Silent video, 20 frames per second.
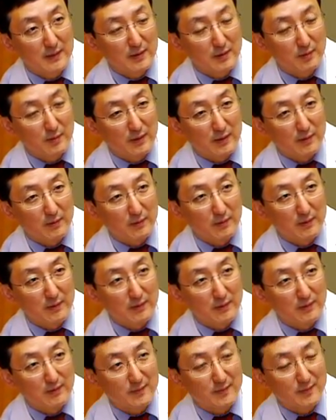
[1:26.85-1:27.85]
Uh, these
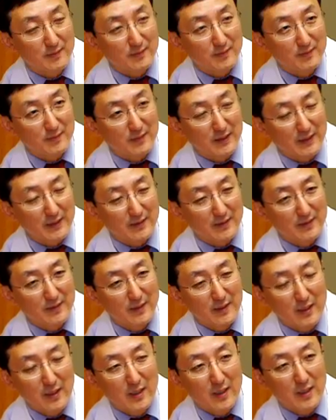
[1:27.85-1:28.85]
cannot be done in a
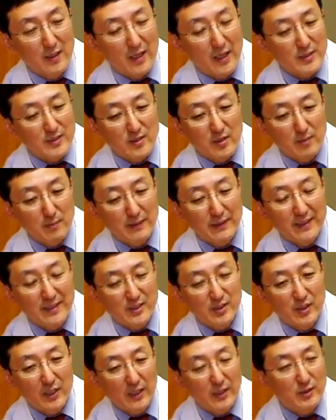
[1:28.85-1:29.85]
hurried fashion.
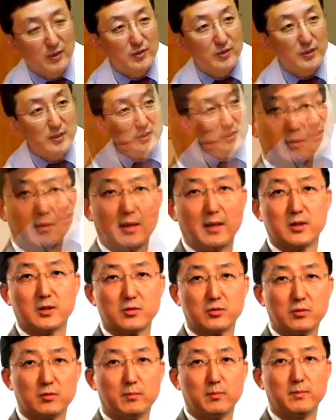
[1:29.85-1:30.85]
In my opinion, that
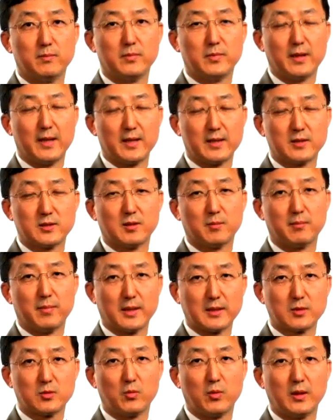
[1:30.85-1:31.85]
is to that is the
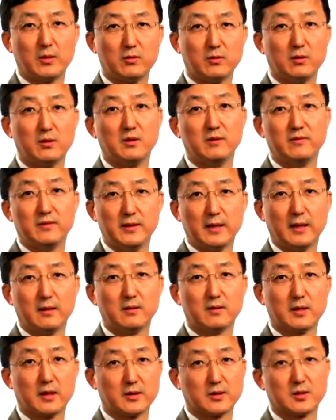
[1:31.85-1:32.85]
best way to
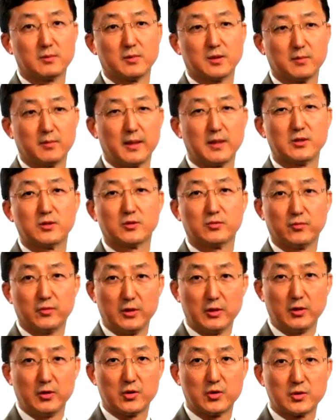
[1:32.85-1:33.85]
alleviate uh, some of the patient's
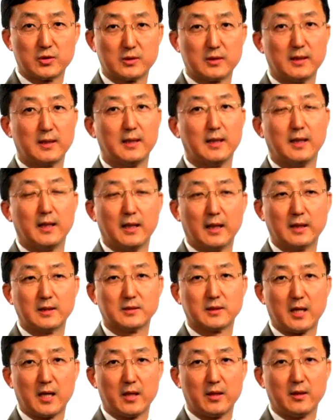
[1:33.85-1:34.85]
fears and
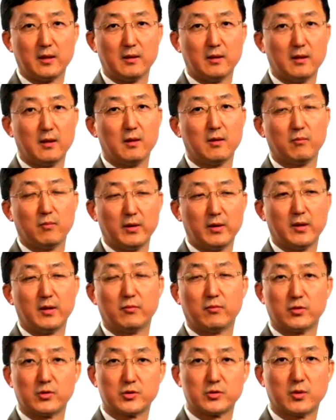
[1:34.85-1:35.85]
anxiety when
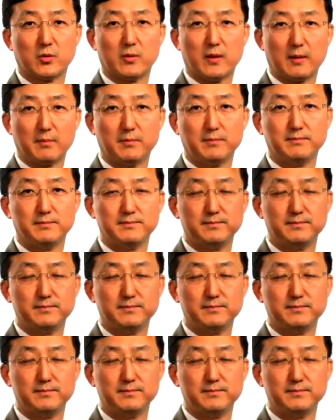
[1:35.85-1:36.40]
they first show up.